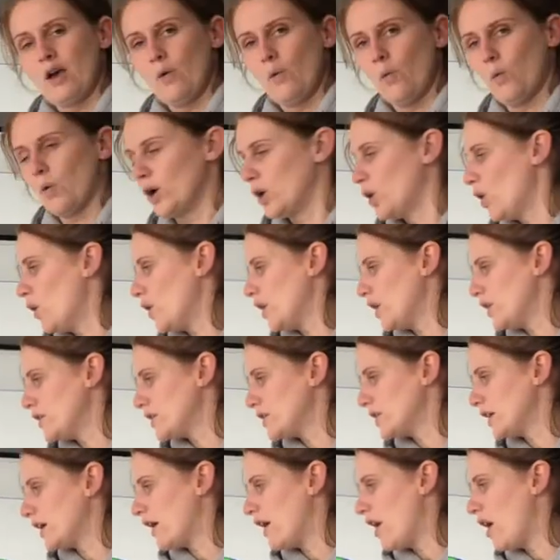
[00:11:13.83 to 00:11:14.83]
We're going
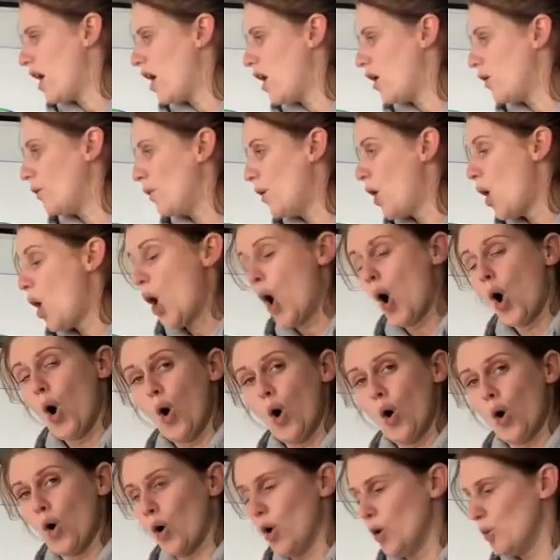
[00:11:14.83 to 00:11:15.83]
to go.
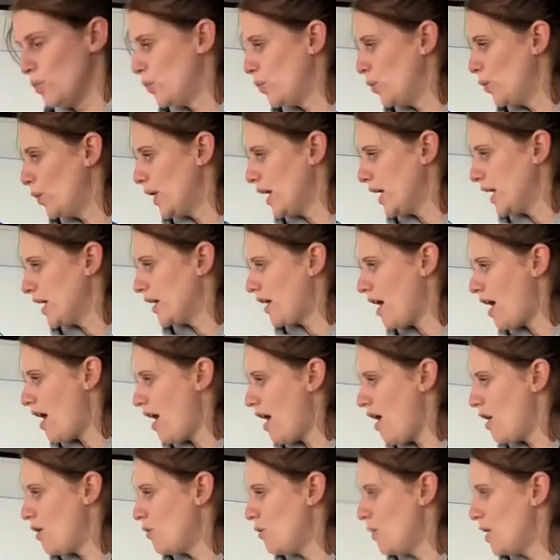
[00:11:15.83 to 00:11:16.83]
Up we
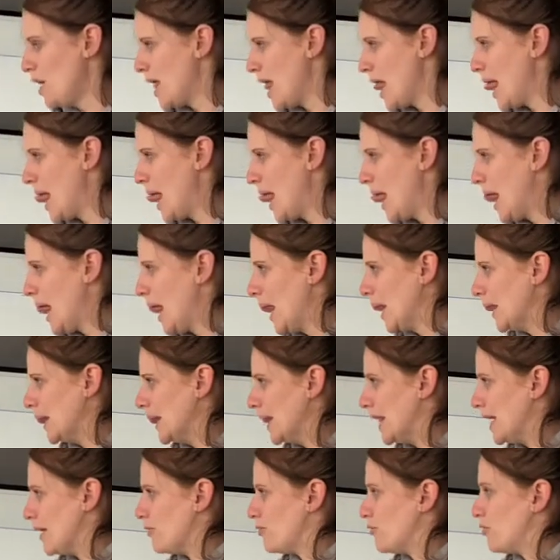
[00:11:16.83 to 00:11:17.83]
go,
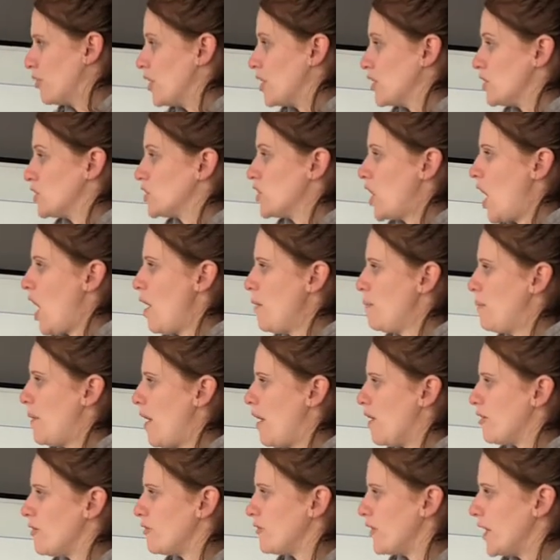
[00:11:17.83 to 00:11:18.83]
lift the top
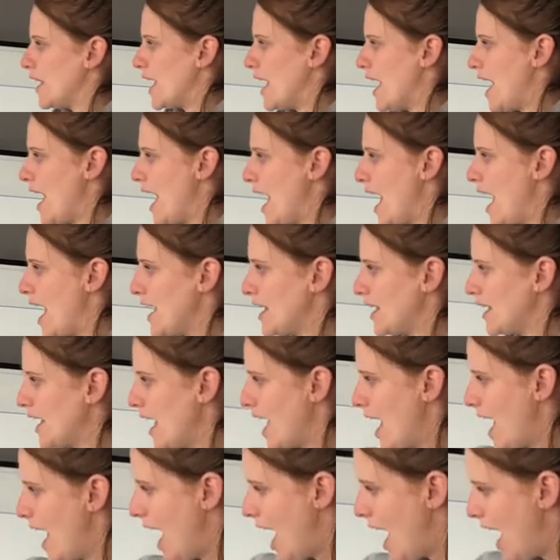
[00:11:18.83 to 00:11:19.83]
off the egg
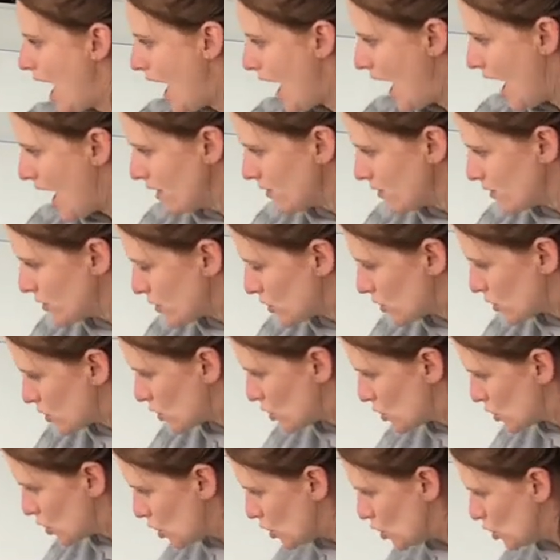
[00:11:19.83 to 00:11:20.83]
and
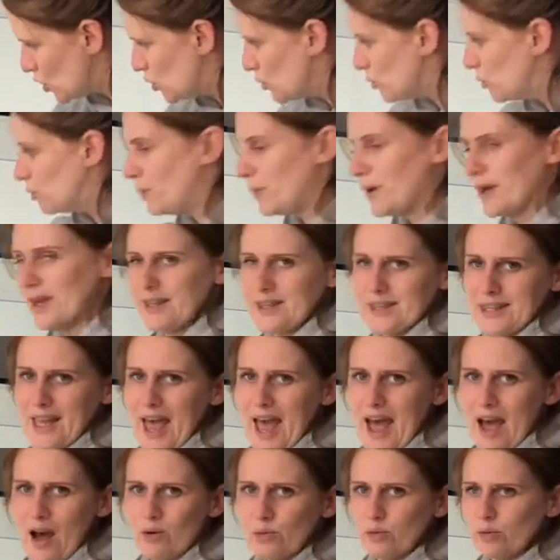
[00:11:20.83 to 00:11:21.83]
scoop it
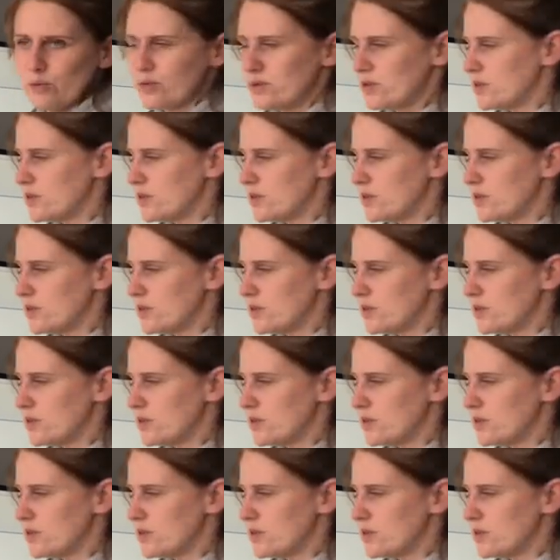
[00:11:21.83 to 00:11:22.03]
out.